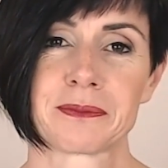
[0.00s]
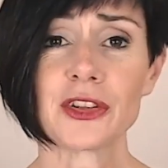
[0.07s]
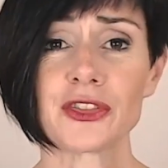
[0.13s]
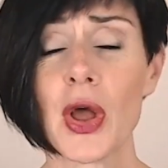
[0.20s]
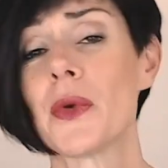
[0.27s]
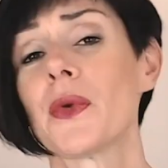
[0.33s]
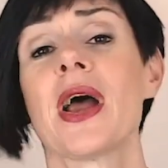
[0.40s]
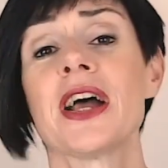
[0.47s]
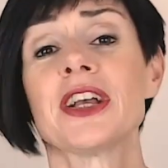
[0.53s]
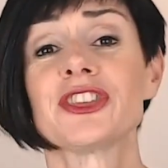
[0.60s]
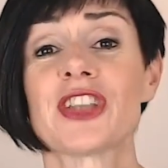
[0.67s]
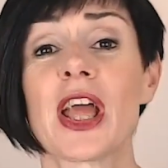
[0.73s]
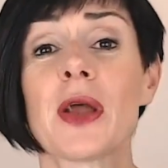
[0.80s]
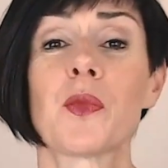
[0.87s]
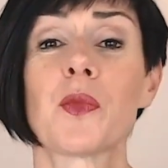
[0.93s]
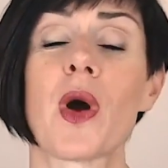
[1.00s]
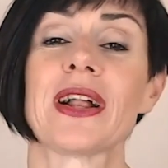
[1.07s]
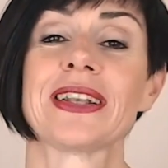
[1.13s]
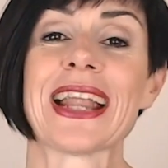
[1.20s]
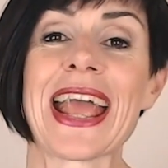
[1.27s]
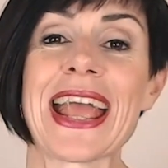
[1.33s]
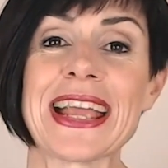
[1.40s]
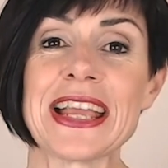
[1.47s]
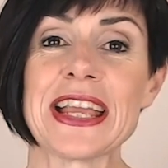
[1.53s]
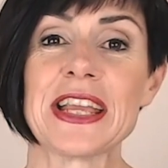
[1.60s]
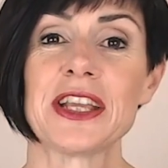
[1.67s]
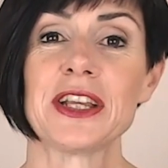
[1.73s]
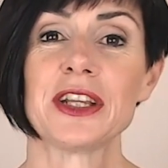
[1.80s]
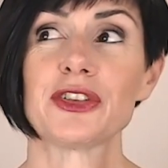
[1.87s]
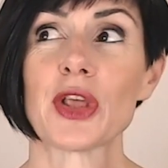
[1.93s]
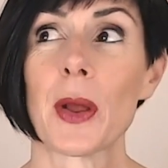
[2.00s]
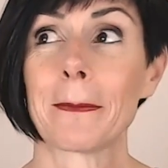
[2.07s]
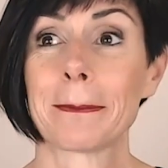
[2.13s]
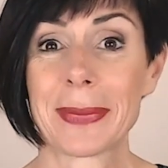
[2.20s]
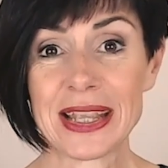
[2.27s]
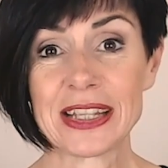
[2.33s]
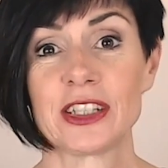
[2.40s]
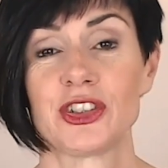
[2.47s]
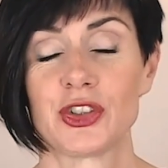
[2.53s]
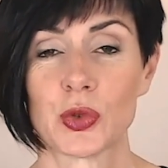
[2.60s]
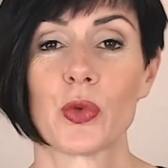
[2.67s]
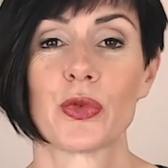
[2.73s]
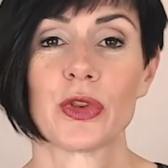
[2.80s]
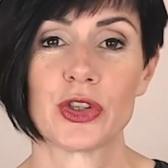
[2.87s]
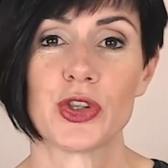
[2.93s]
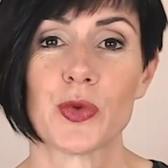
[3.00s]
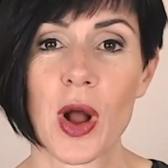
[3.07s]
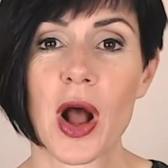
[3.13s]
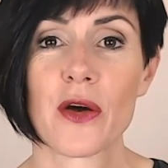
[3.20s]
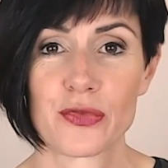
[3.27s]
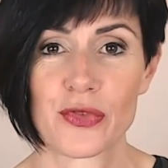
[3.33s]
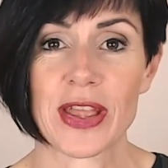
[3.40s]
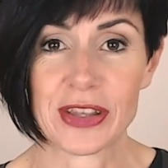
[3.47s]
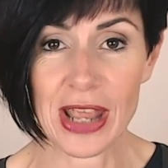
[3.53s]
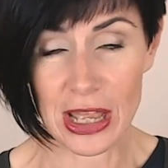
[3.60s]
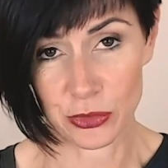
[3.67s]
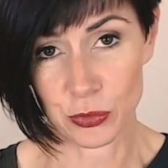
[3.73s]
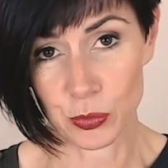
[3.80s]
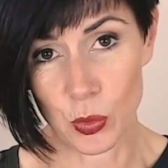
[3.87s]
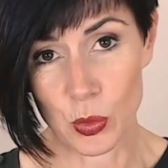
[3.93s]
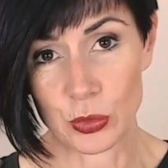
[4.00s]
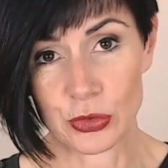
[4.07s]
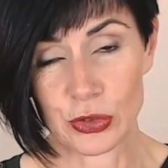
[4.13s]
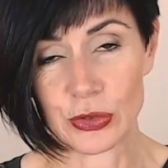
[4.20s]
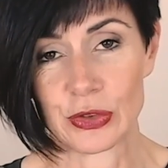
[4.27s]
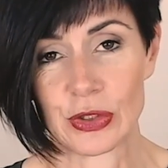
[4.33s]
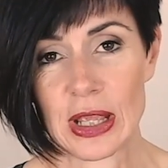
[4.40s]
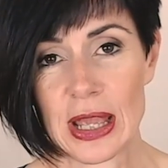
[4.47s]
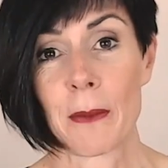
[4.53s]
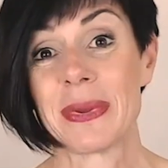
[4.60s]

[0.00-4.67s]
So step one is making sure that you are fed and watered.